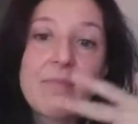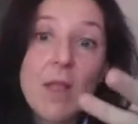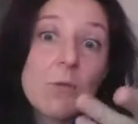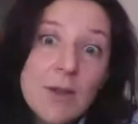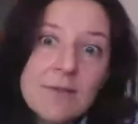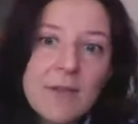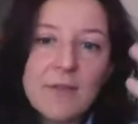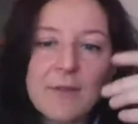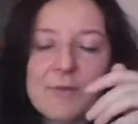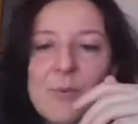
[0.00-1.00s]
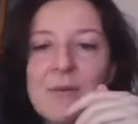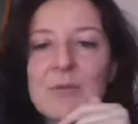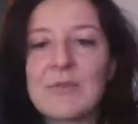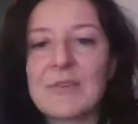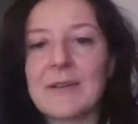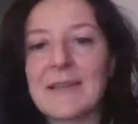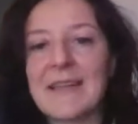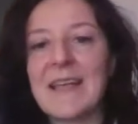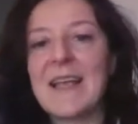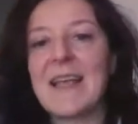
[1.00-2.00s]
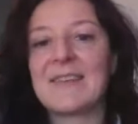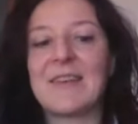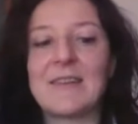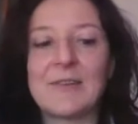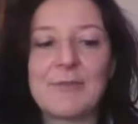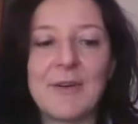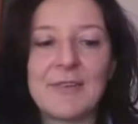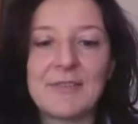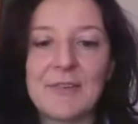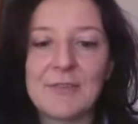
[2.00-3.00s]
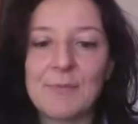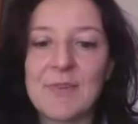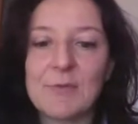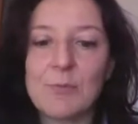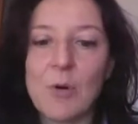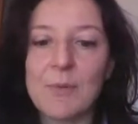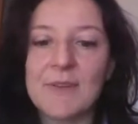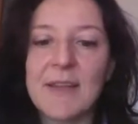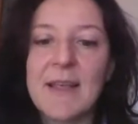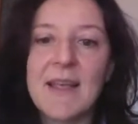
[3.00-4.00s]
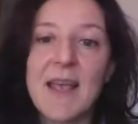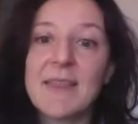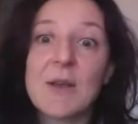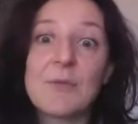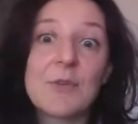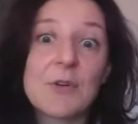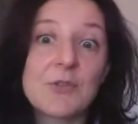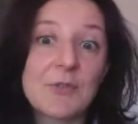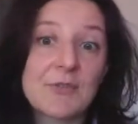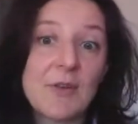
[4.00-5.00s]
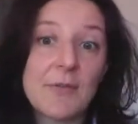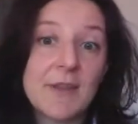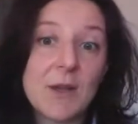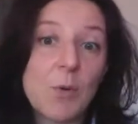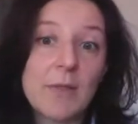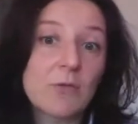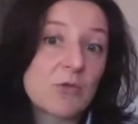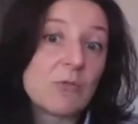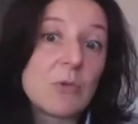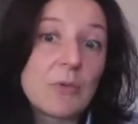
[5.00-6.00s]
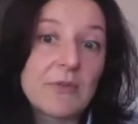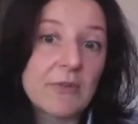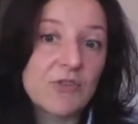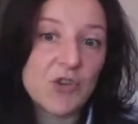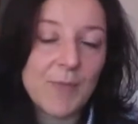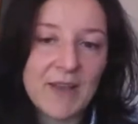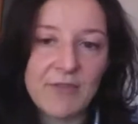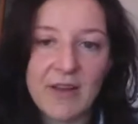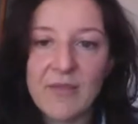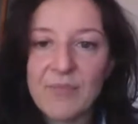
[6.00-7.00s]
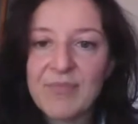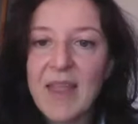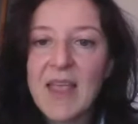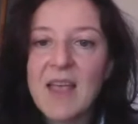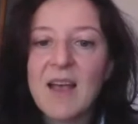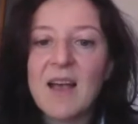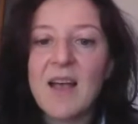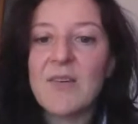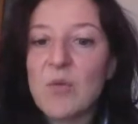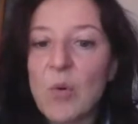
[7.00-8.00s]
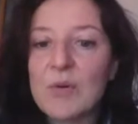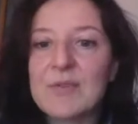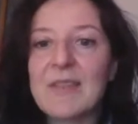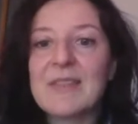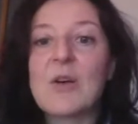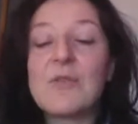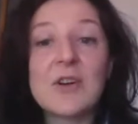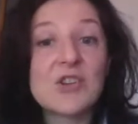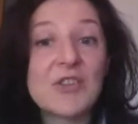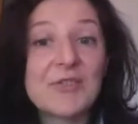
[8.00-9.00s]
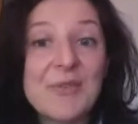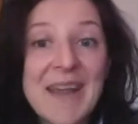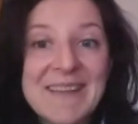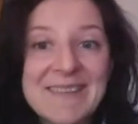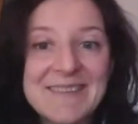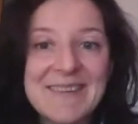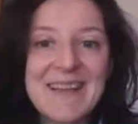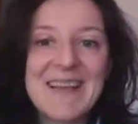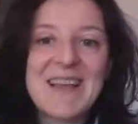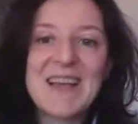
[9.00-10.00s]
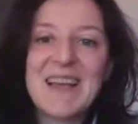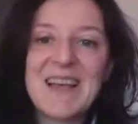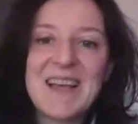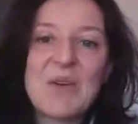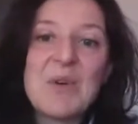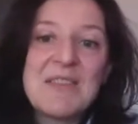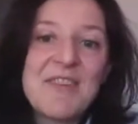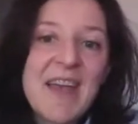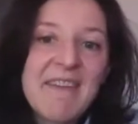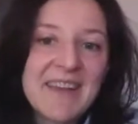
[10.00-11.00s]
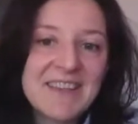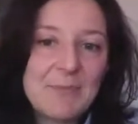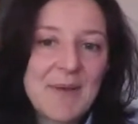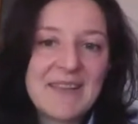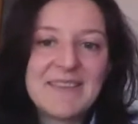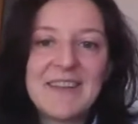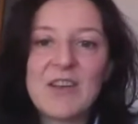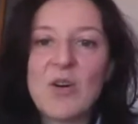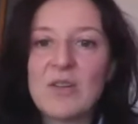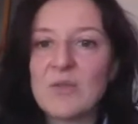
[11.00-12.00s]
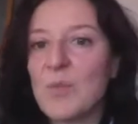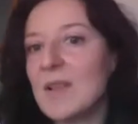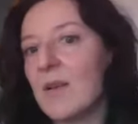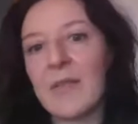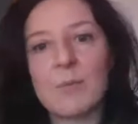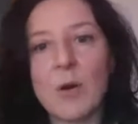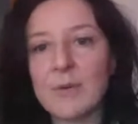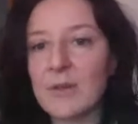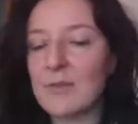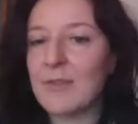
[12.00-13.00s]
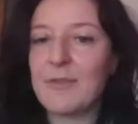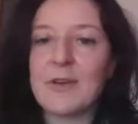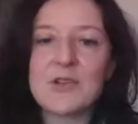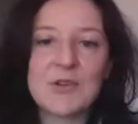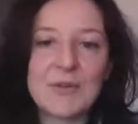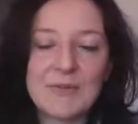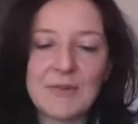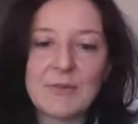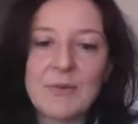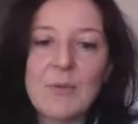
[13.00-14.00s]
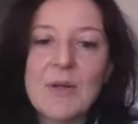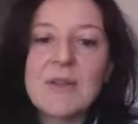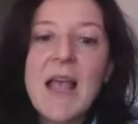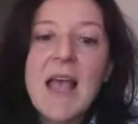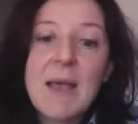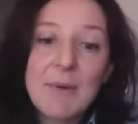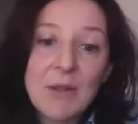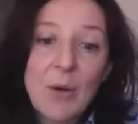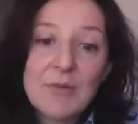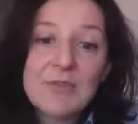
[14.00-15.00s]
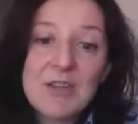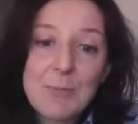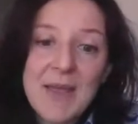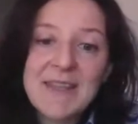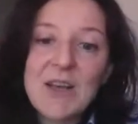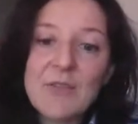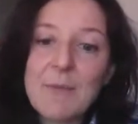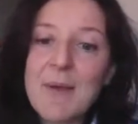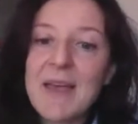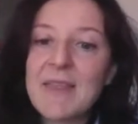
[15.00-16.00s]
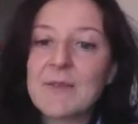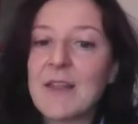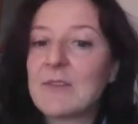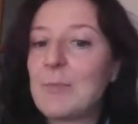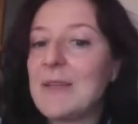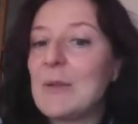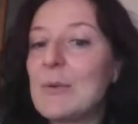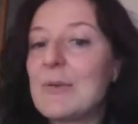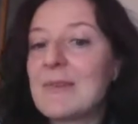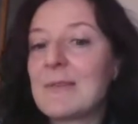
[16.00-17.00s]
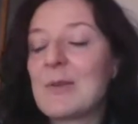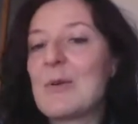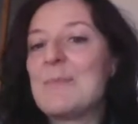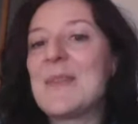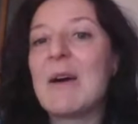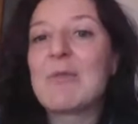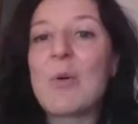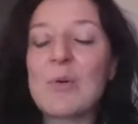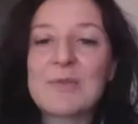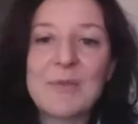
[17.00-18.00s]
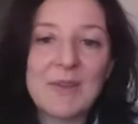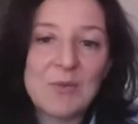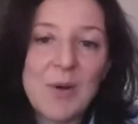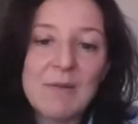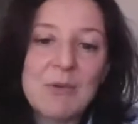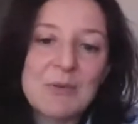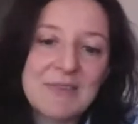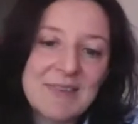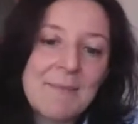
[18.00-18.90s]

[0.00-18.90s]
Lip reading: well, the square root certainly satisfies this property, and the convergence of the quadrature rules is geometric. Of course, the convergence rate will vary depending on, well, on the properties of functions and so on, but also depending on the method that's being used. So, of course, for the square roots,